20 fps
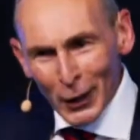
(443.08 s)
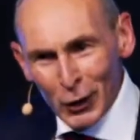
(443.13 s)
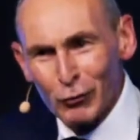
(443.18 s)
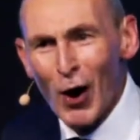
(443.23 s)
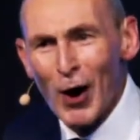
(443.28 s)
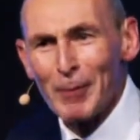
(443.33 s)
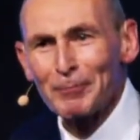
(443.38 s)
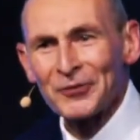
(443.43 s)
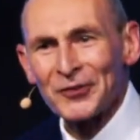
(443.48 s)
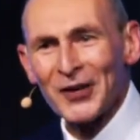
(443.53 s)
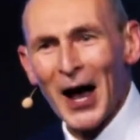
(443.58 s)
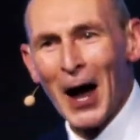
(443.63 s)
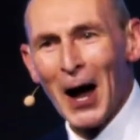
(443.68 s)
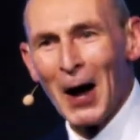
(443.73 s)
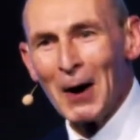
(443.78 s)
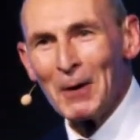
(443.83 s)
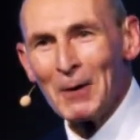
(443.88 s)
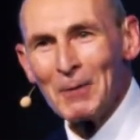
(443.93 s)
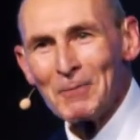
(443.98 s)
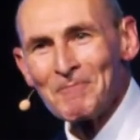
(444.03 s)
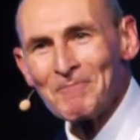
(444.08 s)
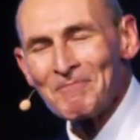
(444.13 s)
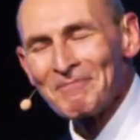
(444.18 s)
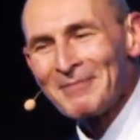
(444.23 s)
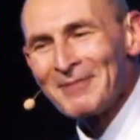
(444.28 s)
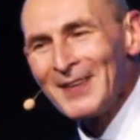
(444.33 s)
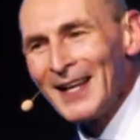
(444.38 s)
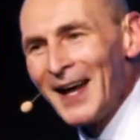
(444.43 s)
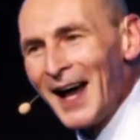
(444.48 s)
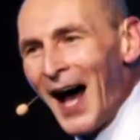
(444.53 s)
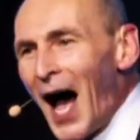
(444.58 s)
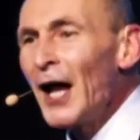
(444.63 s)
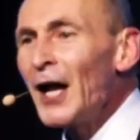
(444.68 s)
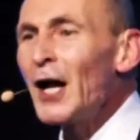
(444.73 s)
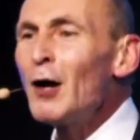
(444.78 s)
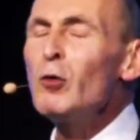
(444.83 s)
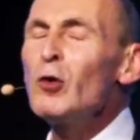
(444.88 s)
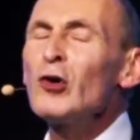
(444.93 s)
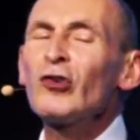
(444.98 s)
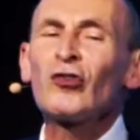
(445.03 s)
Crypto. And I
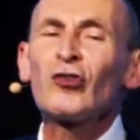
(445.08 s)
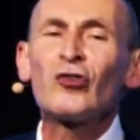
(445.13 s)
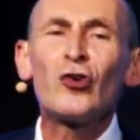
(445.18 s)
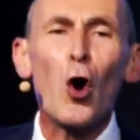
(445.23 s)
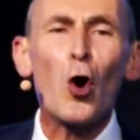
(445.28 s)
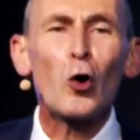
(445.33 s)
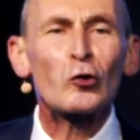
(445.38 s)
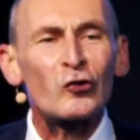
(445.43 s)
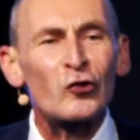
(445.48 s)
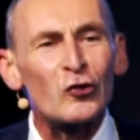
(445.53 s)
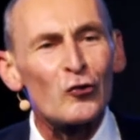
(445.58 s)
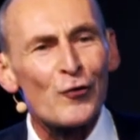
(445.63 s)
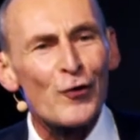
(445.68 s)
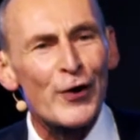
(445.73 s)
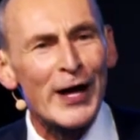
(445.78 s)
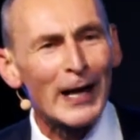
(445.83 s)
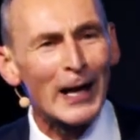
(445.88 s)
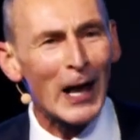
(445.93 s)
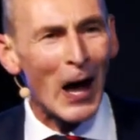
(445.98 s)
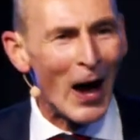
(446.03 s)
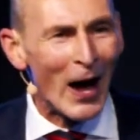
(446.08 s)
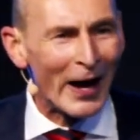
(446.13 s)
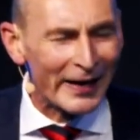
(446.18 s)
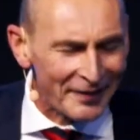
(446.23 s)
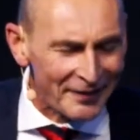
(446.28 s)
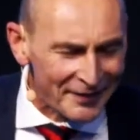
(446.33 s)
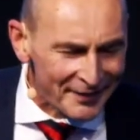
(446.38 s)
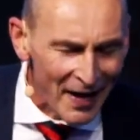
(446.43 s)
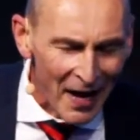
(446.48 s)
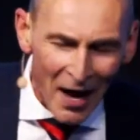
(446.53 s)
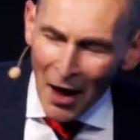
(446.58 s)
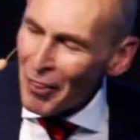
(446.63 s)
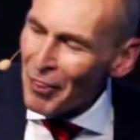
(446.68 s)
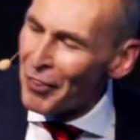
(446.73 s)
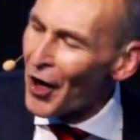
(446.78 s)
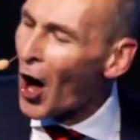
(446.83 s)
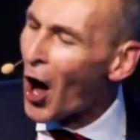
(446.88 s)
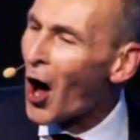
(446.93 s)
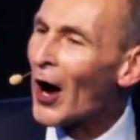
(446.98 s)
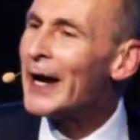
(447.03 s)
was shocked to realize
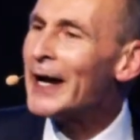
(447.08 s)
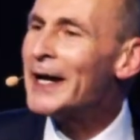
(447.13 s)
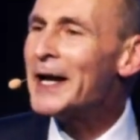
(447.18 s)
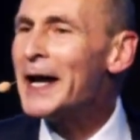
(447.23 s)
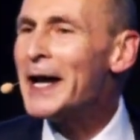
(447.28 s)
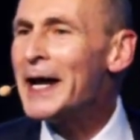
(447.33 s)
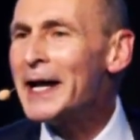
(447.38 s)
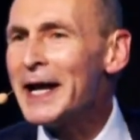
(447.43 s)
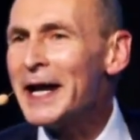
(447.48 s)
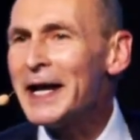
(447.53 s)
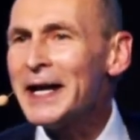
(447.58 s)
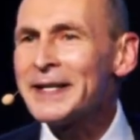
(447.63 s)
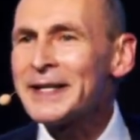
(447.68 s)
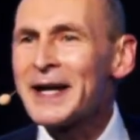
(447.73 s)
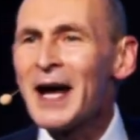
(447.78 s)
that I needed